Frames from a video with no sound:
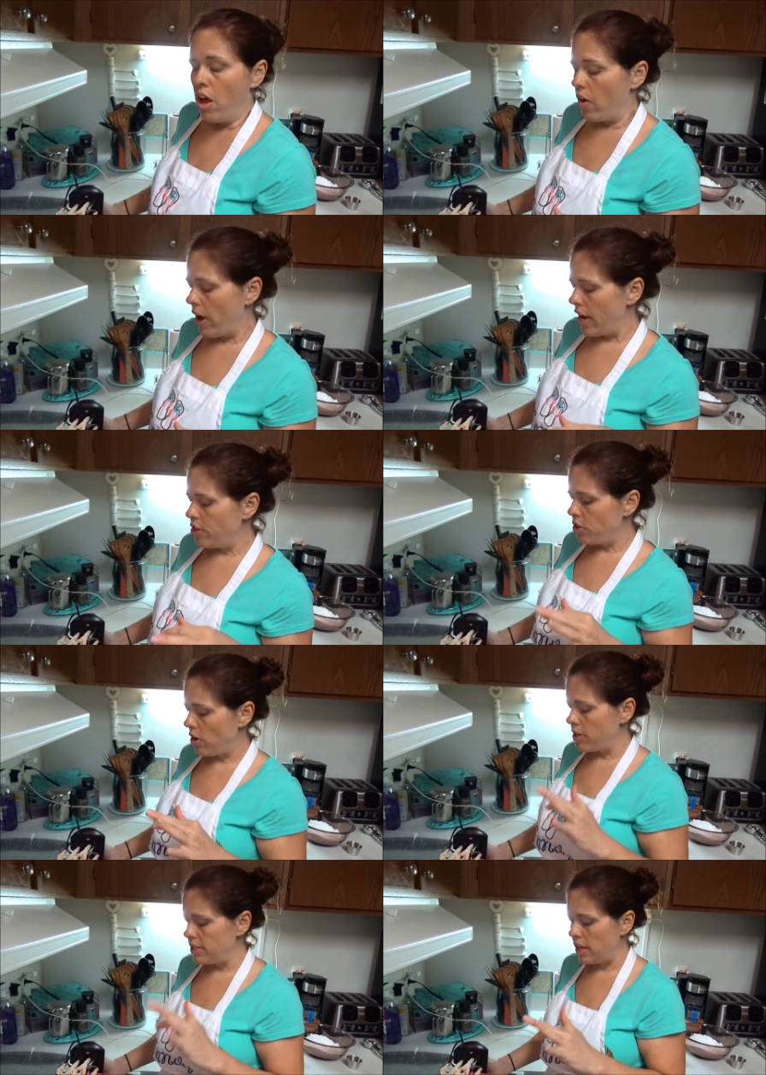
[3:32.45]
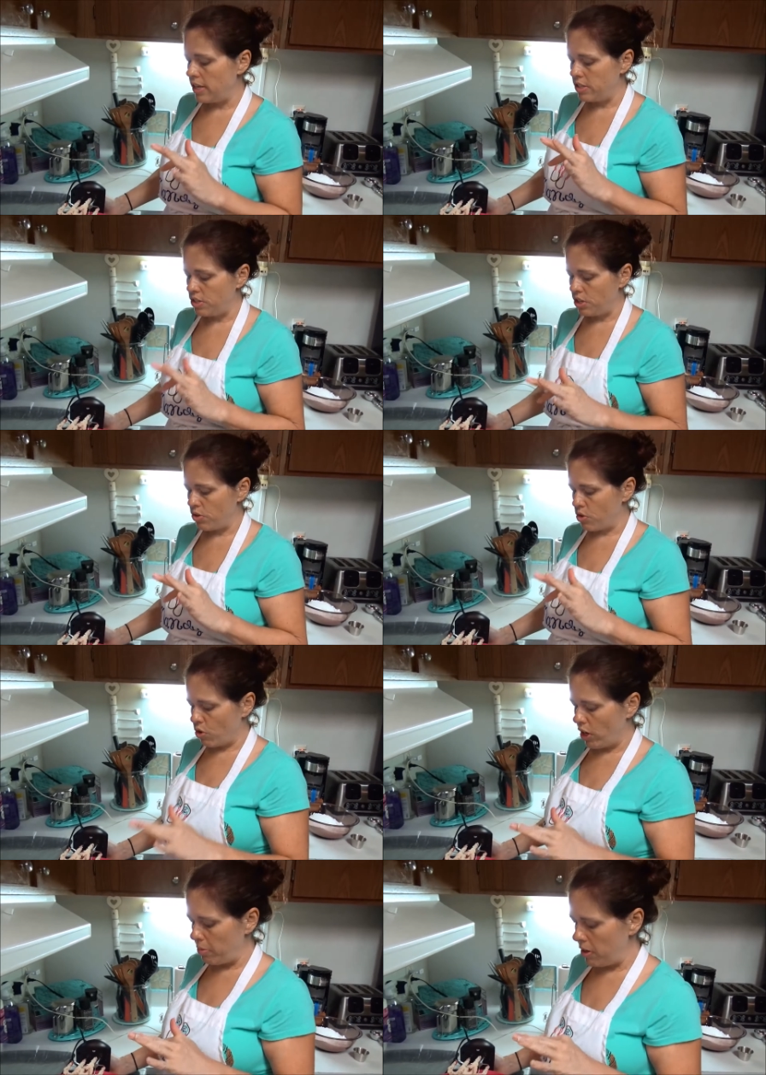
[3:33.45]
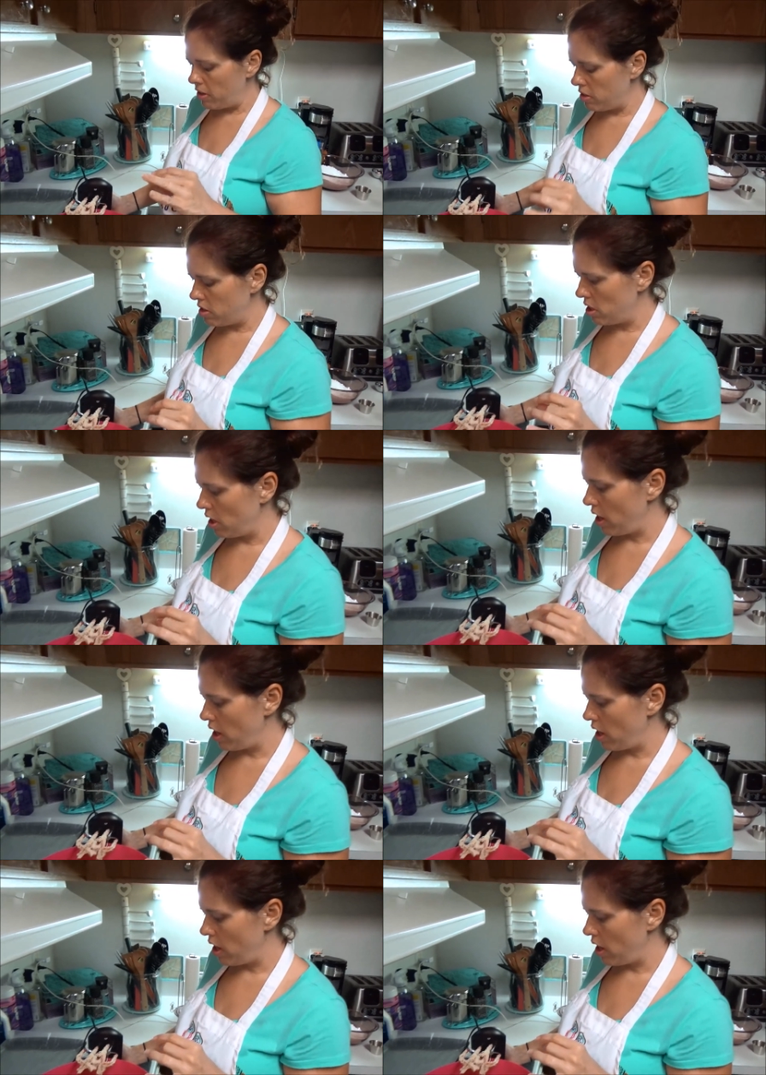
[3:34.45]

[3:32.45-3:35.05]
Okay, so it says to cream it